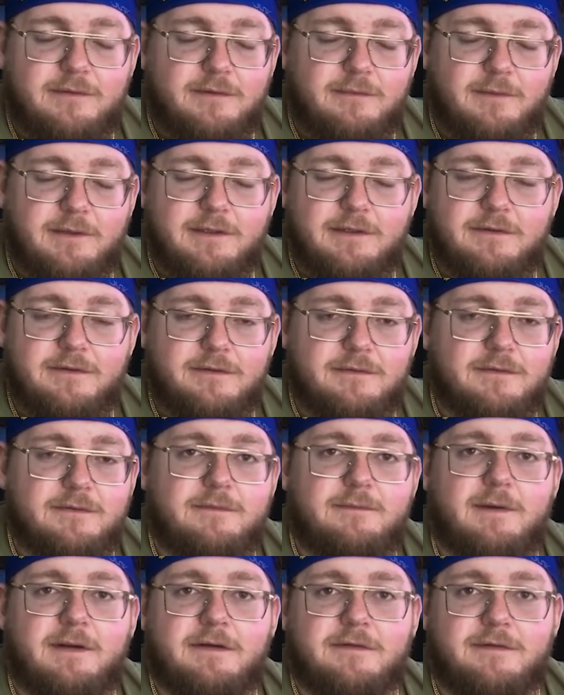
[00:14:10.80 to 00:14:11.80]
whether you're doing
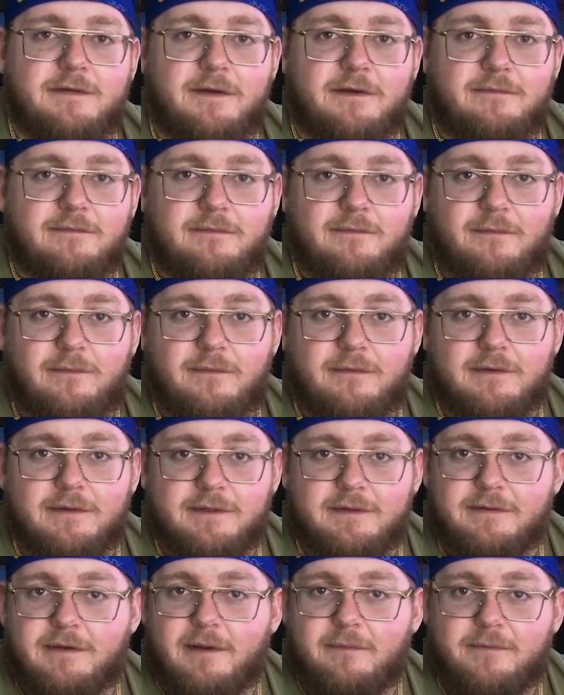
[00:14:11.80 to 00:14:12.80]
this by yourself or
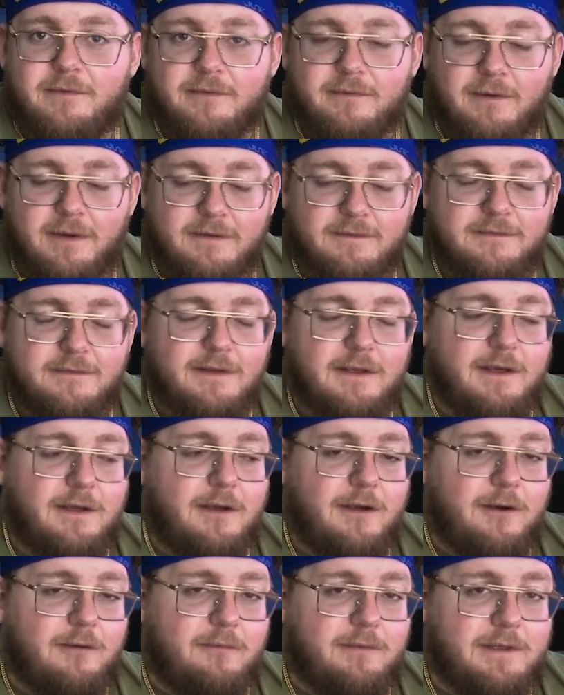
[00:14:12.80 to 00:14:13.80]
you come through us.
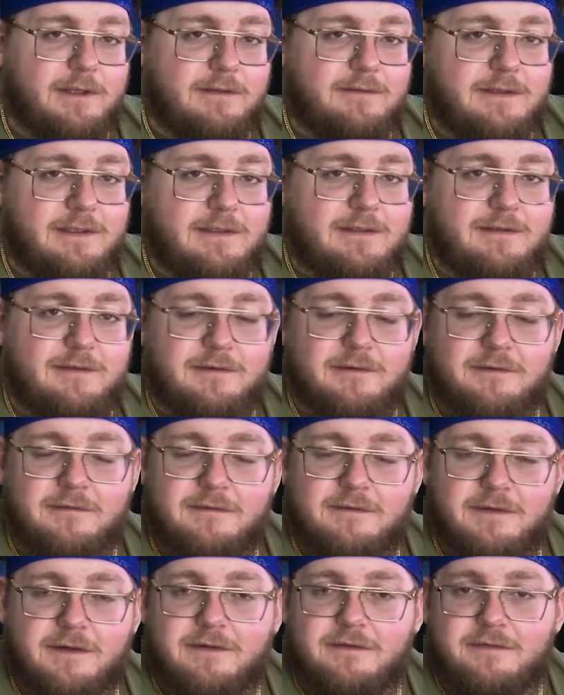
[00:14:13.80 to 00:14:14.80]
What you need to do
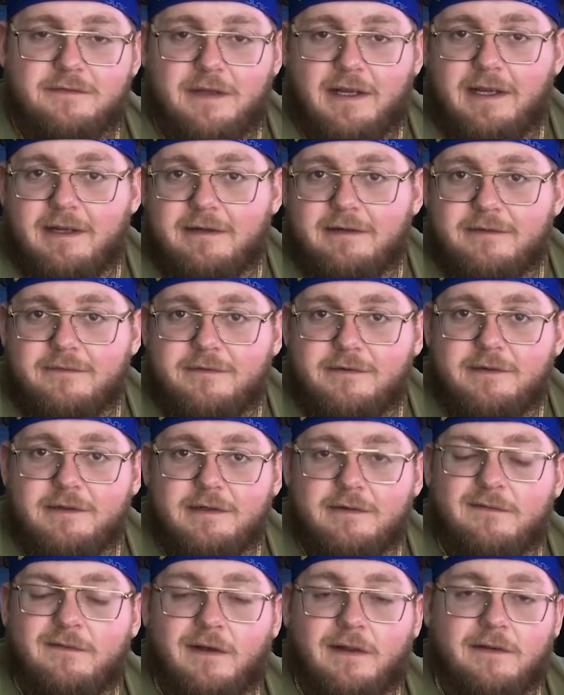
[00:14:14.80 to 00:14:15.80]
is understand if you
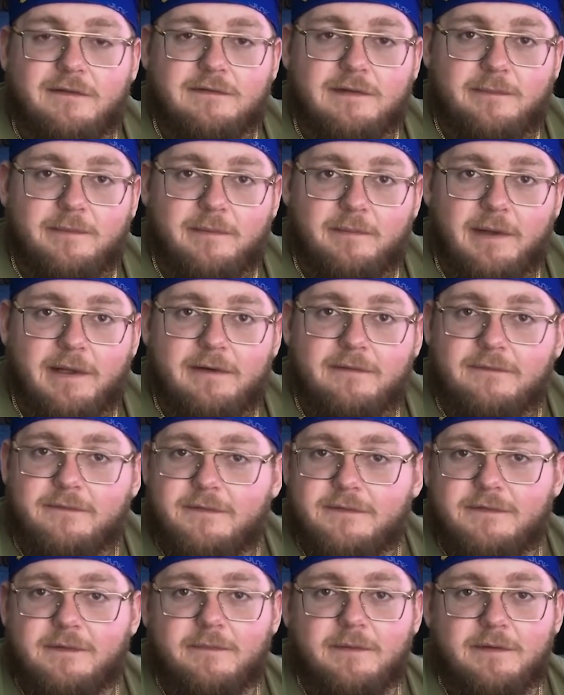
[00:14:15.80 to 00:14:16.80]
need to file a supplemental
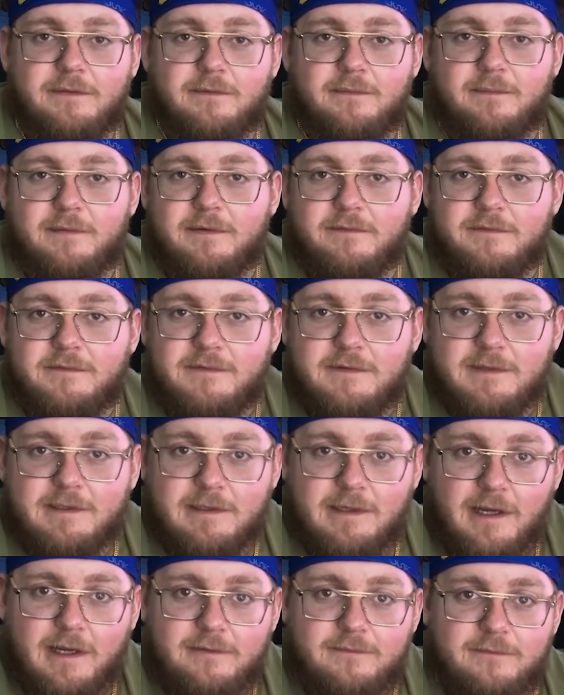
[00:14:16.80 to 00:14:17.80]
for something you were previously
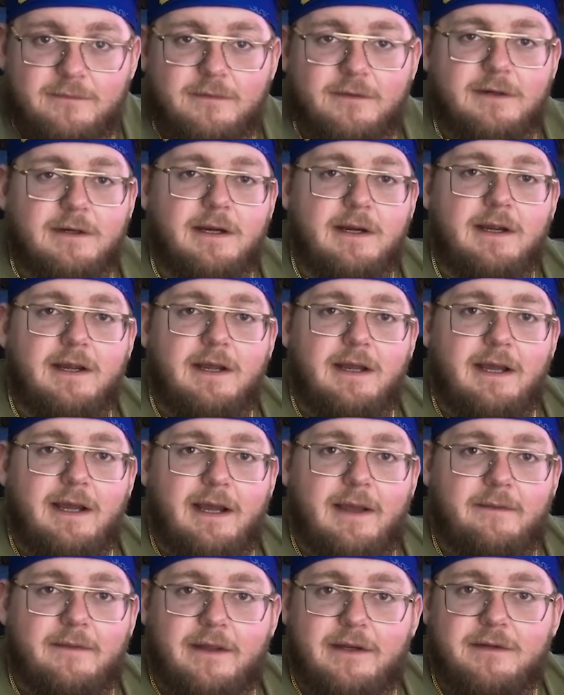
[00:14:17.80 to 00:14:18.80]
denied for,
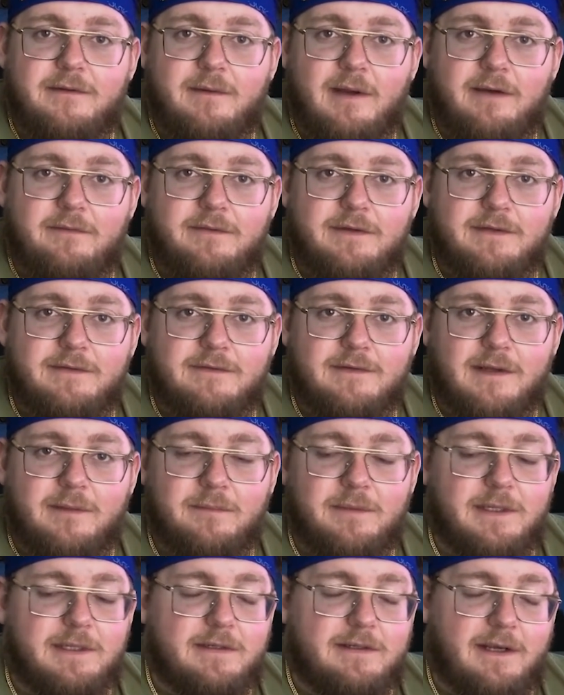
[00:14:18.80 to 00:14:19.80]
and that new evidence can
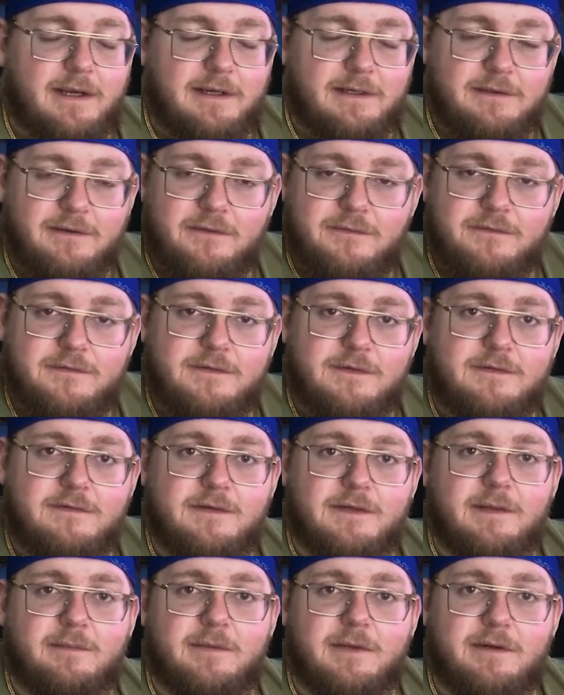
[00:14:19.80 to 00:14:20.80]
be diagnosis,
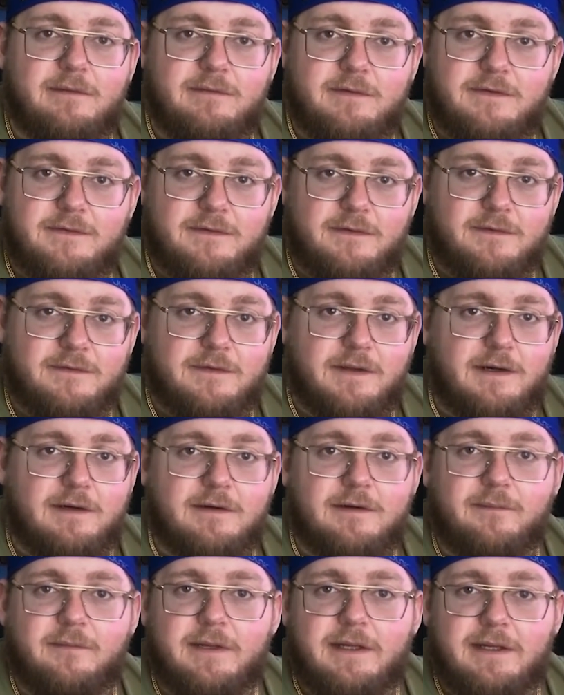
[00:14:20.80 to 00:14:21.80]
it can be a research letter,
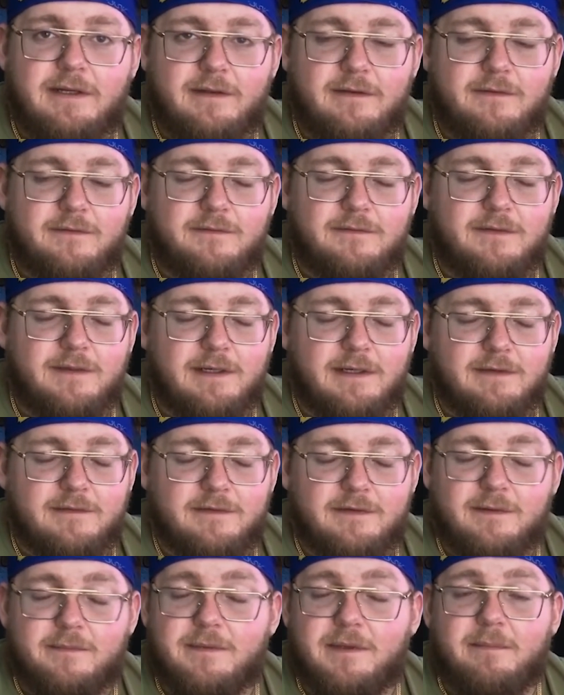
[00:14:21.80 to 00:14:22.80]
it can be any of those things,
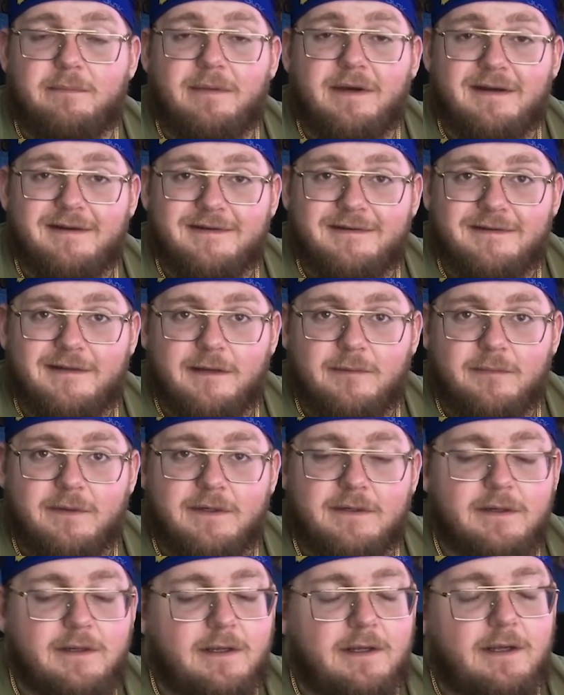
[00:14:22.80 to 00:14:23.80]
it can be a buddy
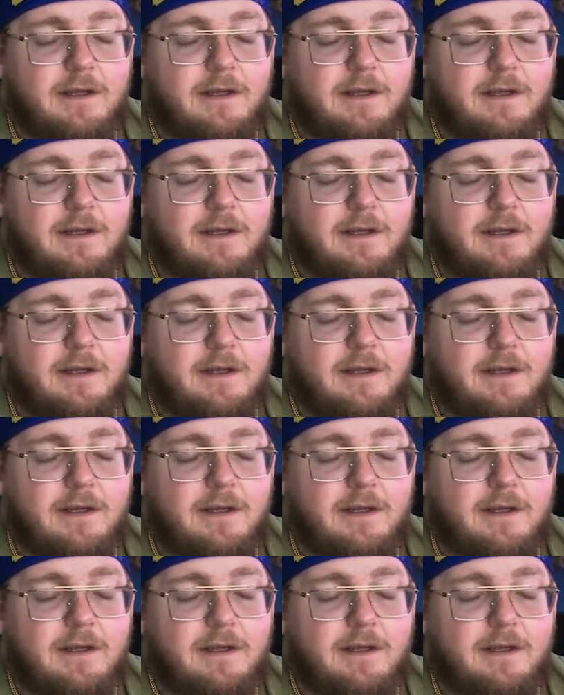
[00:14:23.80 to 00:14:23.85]
statement,